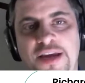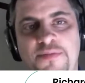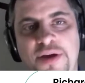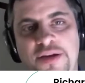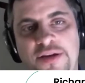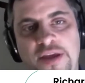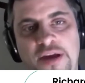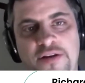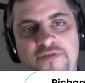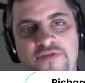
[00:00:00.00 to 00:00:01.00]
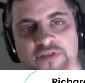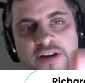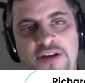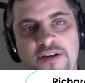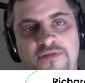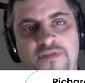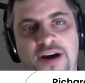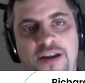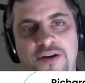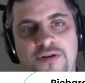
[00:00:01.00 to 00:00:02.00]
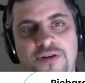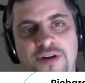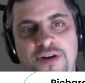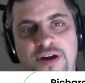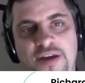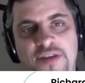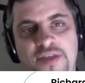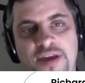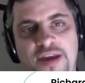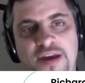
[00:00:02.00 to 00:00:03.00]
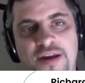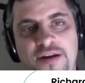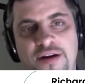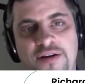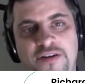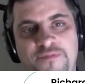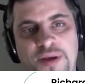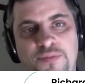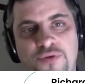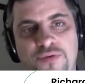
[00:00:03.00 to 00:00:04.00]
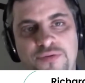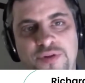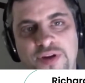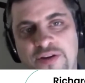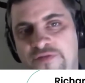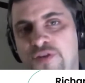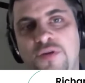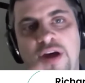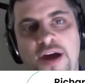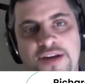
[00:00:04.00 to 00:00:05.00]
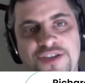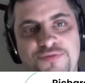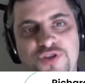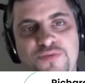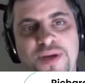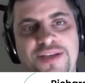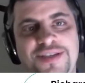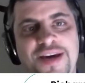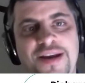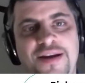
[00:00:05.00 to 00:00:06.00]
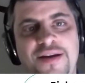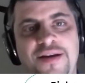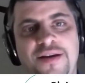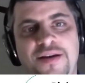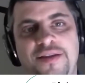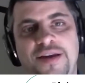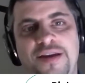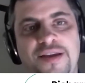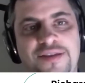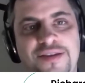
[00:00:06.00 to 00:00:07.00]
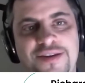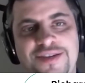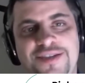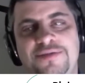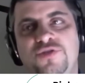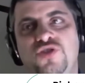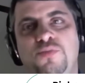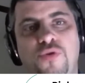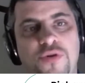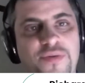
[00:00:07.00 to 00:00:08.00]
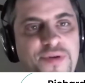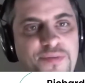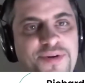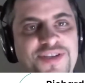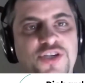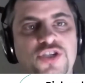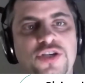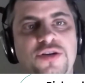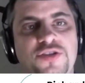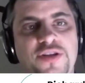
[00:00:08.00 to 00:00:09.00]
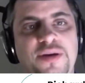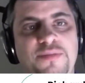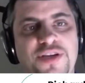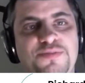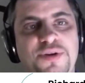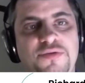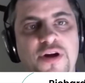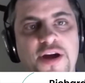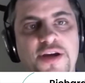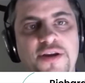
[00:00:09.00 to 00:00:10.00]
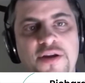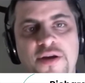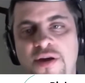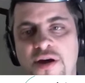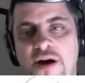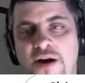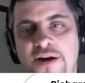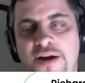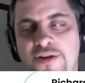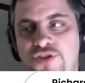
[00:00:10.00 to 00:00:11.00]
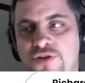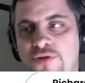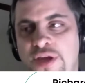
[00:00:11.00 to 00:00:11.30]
opinion, they unfriend and unfollow, and then they get enough people, they'll get a few likes, which means that they get this support of their position, so they must be right. And so